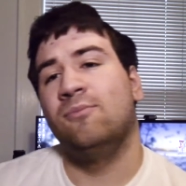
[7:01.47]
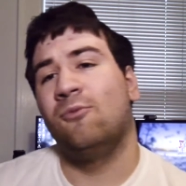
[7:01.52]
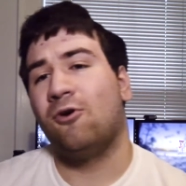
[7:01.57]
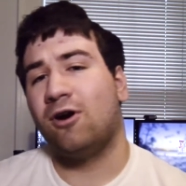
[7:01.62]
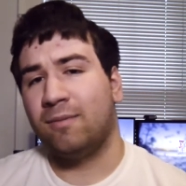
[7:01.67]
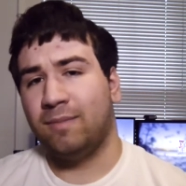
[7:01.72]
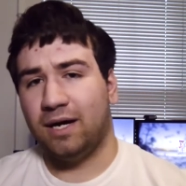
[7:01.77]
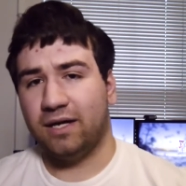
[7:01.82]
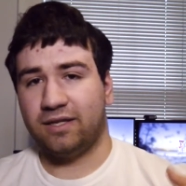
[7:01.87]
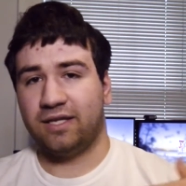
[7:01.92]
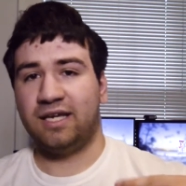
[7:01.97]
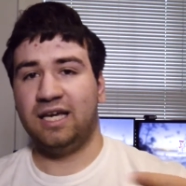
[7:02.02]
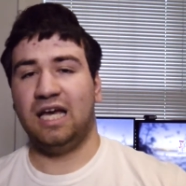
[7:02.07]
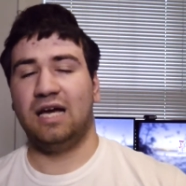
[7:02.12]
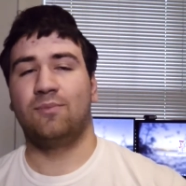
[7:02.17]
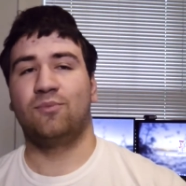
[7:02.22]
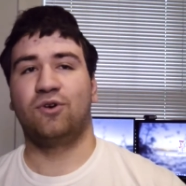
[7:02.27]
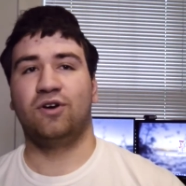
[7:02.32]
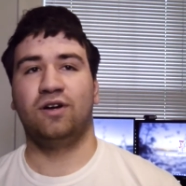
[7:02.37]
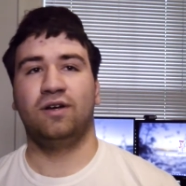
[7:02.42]
more about the
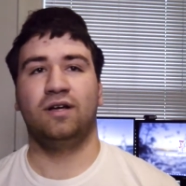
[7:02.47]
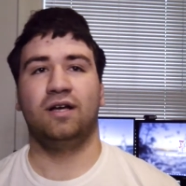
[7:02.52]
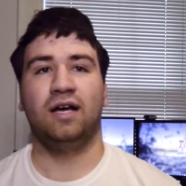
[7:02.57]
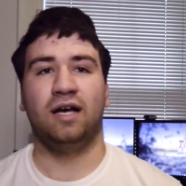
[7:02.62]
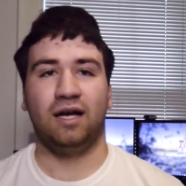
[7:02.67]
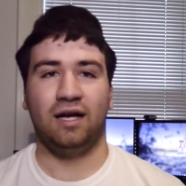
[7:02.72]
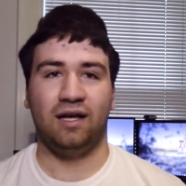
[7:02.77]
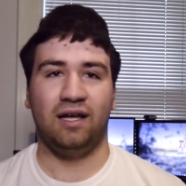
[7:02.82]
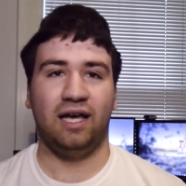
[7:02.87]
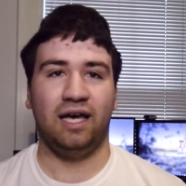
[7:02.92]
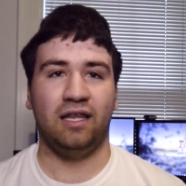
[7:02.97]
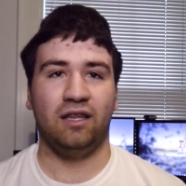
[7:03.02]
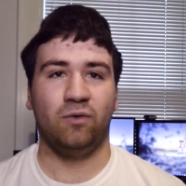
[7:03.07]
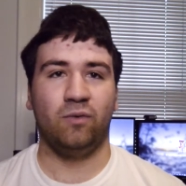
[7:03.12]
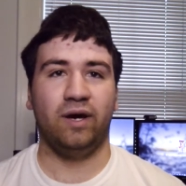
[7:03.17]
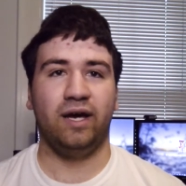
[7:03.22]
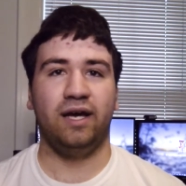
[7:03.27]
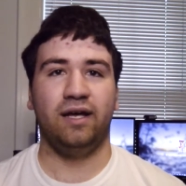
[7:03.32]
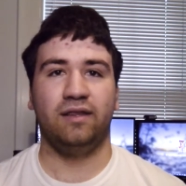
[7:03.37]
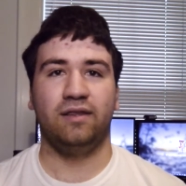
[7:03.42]
camera and the
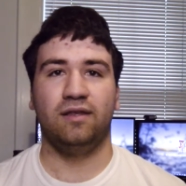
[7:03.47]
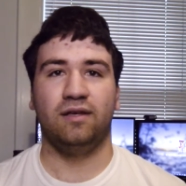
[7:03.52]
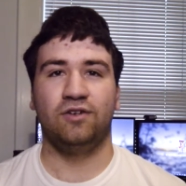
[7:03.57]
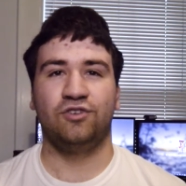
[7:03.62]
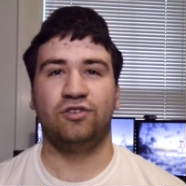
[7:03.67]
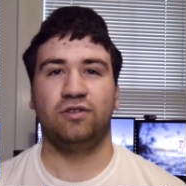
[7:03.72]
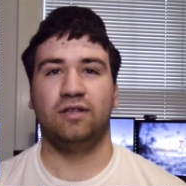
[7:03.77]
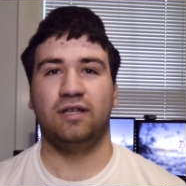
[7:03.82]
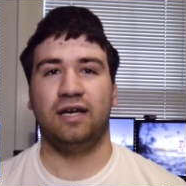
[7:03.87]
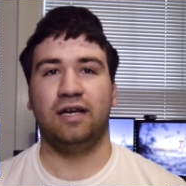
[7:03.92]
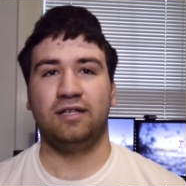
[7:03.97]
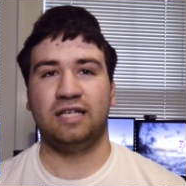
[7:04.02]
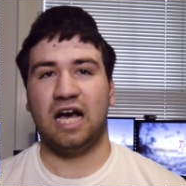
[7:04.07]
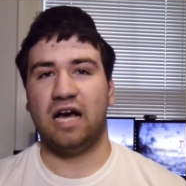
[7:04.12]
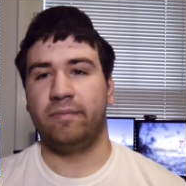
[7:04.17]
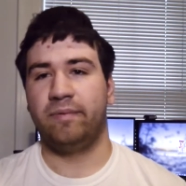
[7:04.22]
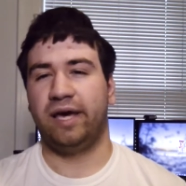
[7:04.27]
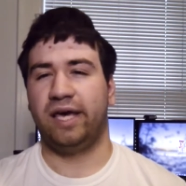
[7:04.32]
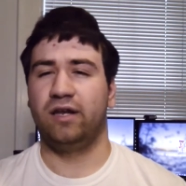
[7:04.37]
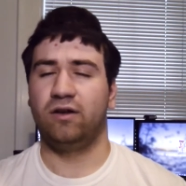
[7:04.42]
way the
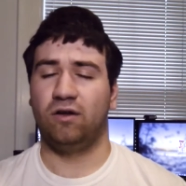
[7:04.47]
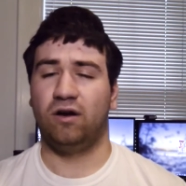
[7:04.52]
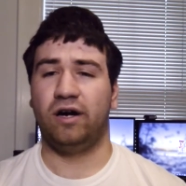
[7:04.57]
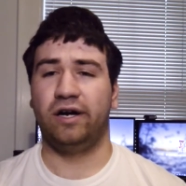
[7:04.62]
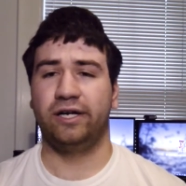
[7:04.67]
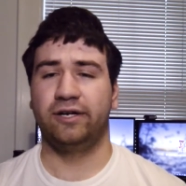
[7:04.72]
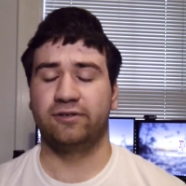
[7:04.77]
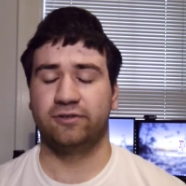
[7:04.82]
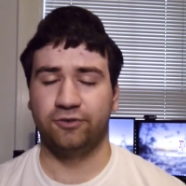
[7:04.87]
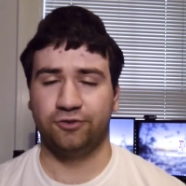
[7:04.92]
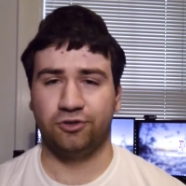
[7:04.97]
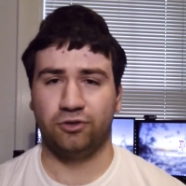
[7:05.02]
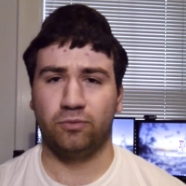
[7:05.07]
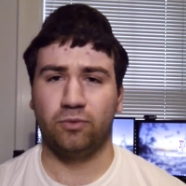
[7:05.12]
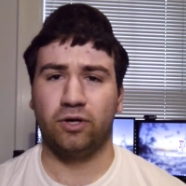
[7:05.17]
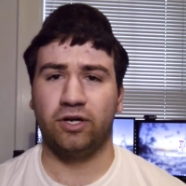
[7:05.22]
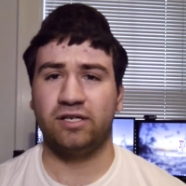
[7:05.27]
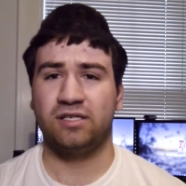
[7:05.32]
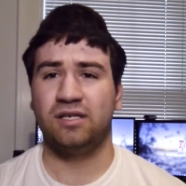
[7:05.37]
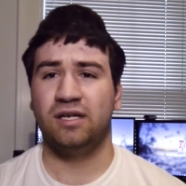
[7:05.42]
top handle audio solution
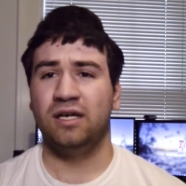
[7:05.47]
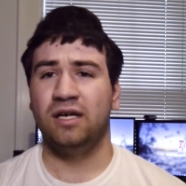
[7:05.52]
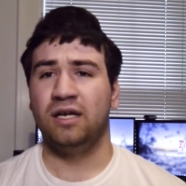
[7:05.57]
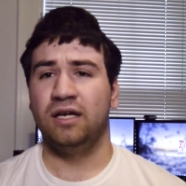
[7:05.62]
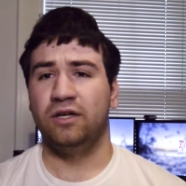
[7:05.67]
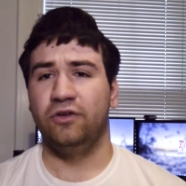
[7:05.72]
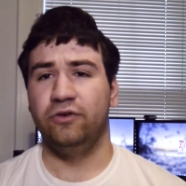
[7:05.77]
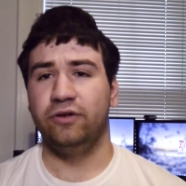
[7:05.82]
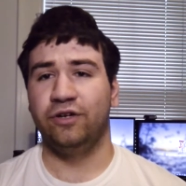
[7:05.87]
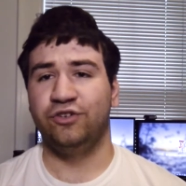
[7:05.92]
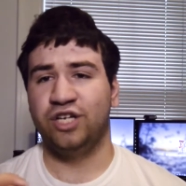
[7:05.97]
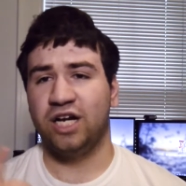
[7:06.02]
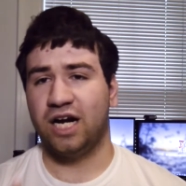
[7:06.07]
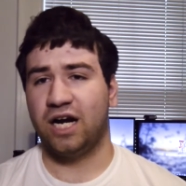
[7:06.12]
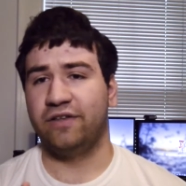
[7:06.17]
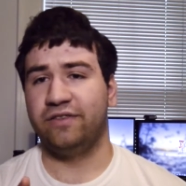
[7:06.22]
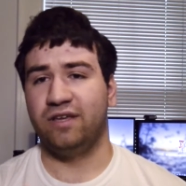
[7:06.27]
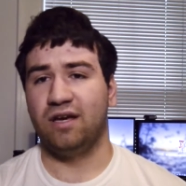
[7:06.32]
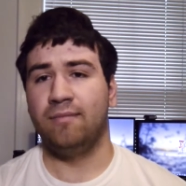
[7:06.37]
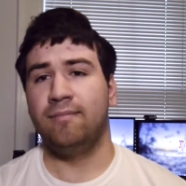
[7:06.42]
works, you can check
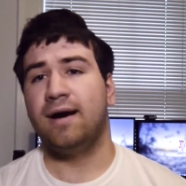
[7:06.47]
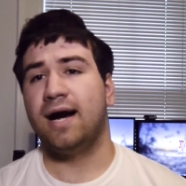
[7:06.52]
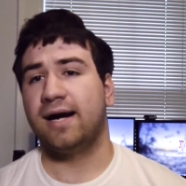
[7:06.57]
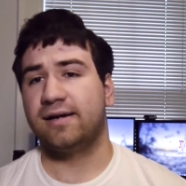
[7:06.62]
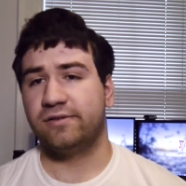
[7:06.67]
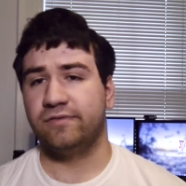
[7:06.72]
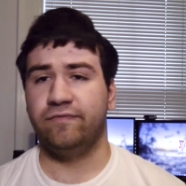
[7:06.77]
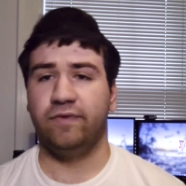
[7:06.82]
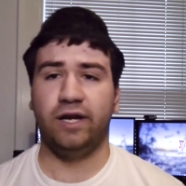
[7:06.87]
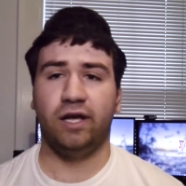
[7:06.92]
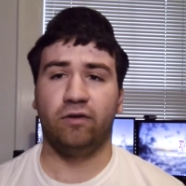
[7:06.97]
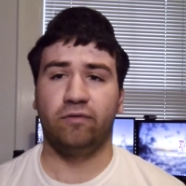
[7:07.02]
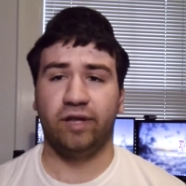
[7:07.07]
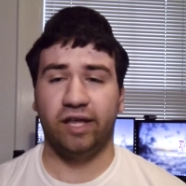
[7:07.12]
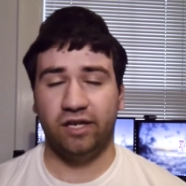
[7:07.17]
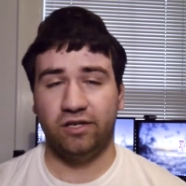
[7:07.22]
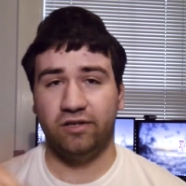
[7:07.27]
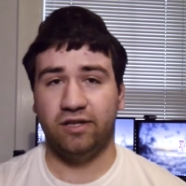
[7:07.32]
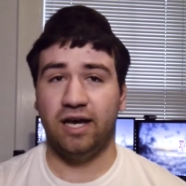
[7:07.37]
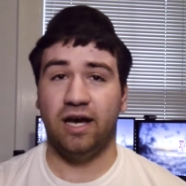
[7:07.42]
out the unboxing video,
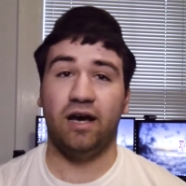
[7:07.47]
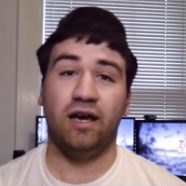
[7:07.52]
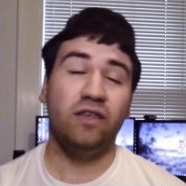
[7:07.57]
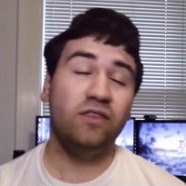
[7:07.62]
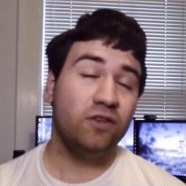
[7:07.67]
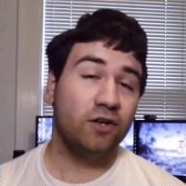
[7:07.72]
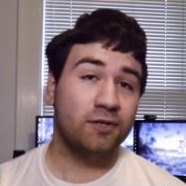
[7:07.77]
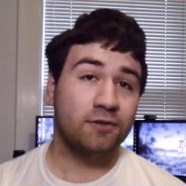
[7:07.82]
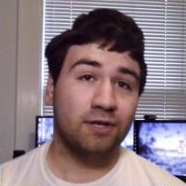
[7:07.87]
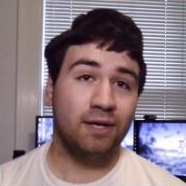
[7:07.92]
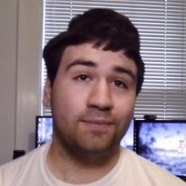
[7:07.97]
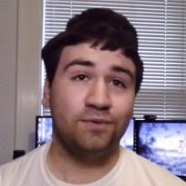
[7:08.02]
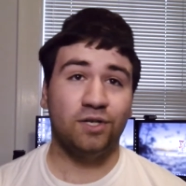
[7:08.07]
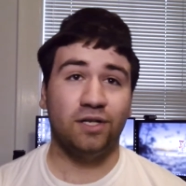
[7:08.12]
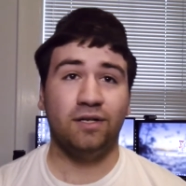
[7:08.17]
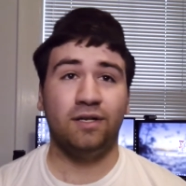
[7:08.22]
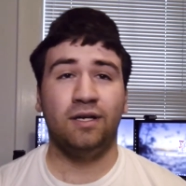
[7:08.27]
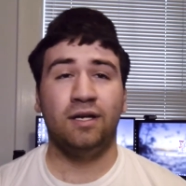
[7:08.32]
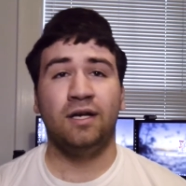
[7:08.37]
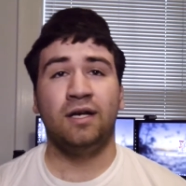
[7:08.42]
link to that in the
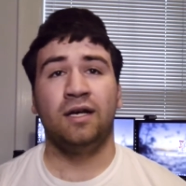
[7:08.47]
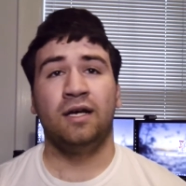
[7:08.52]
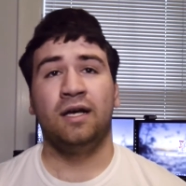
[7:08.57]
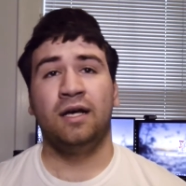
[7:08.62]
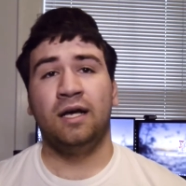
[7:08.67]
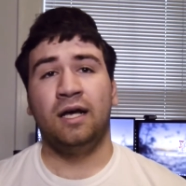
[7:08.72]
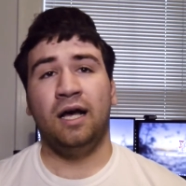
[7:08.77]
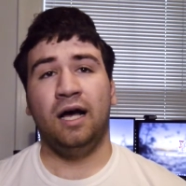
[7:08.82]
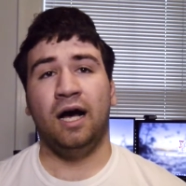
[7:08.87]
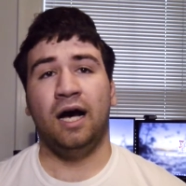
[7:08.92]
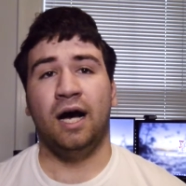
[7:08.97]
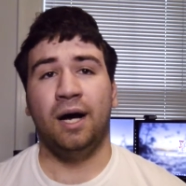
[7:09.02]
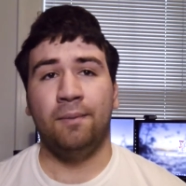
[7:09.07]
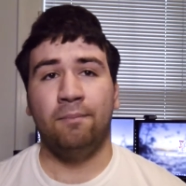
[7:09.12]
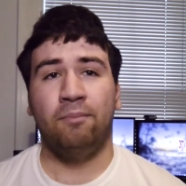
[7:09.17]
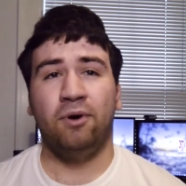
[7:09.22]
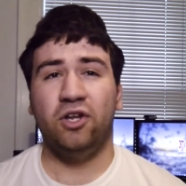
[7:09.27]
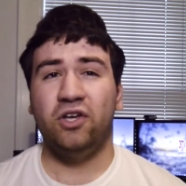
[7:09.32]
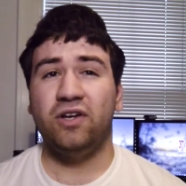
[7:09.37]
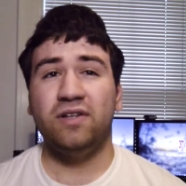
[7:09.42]
description.
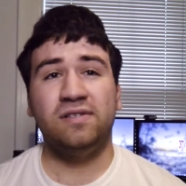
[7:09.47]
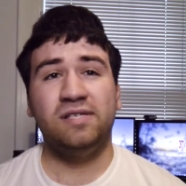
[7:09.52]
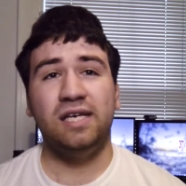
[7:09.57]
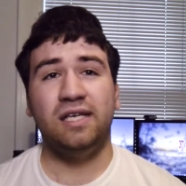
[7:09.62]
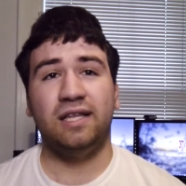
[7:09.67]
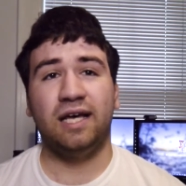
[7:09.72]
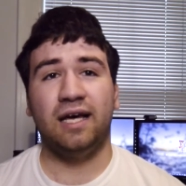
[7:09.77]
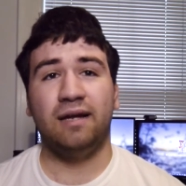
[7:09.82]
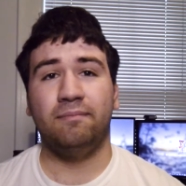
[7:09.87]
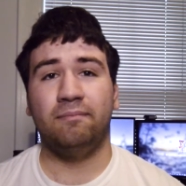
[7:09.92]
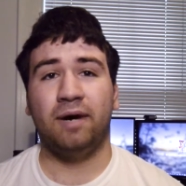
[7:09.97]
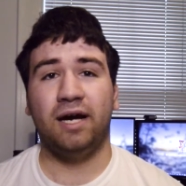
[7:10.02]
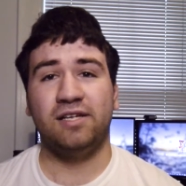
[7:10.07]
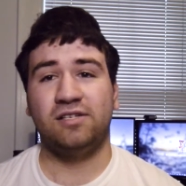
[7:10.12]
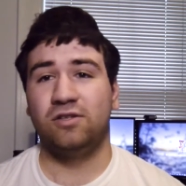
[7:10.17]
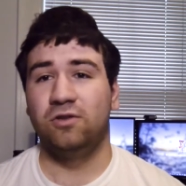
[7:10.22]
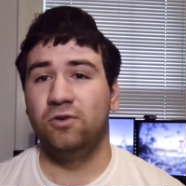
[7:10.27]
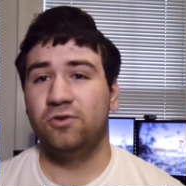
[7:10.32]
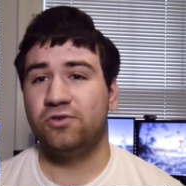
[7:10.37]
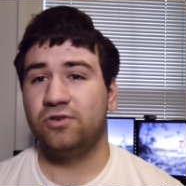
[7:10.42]
But you can see that my
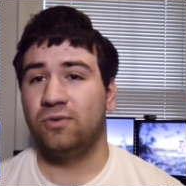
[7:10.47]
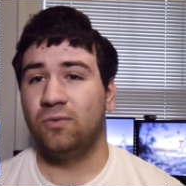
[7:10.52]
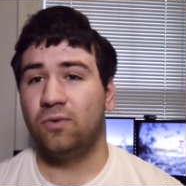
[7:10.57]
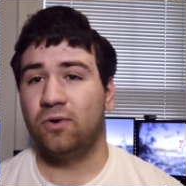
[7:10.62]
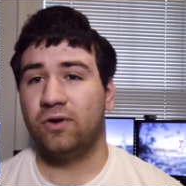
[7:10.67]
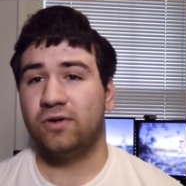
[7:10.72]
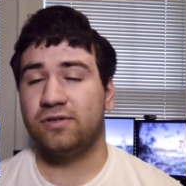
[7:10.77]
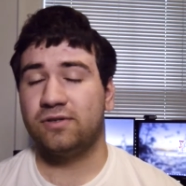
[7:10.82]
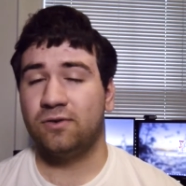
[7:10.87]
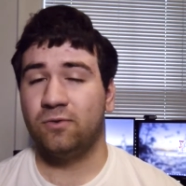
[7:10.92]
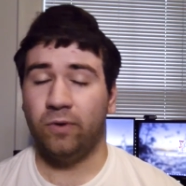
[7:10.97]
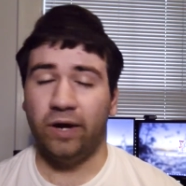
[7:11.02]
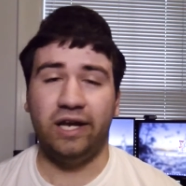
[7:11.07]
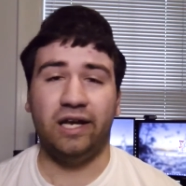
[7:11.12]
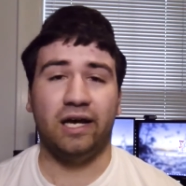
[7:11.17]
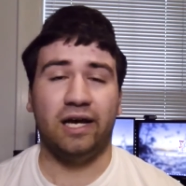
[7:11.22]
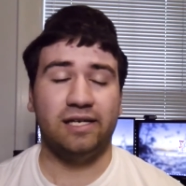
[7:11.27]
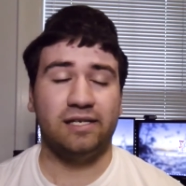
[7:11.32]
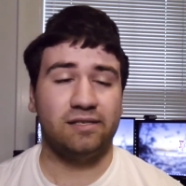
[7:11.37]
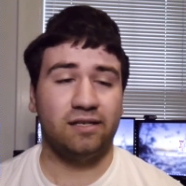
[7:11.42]
solution works
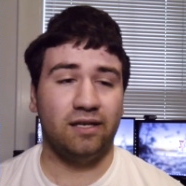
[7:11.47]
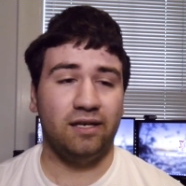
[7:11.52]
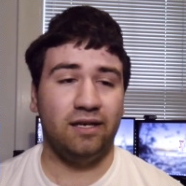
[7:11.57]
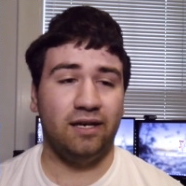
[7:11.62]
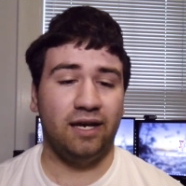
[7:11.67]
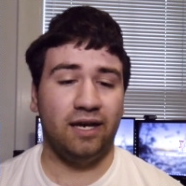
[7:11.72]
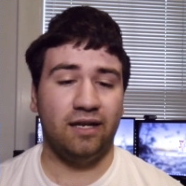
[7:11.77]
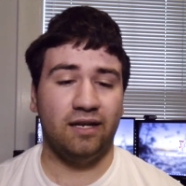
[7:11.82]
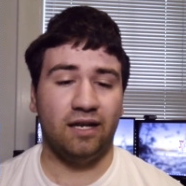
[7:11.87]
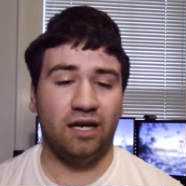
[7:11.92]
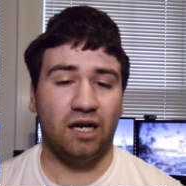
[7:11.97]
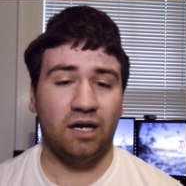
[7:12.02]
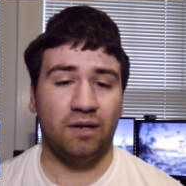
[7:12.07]
quite nicely, and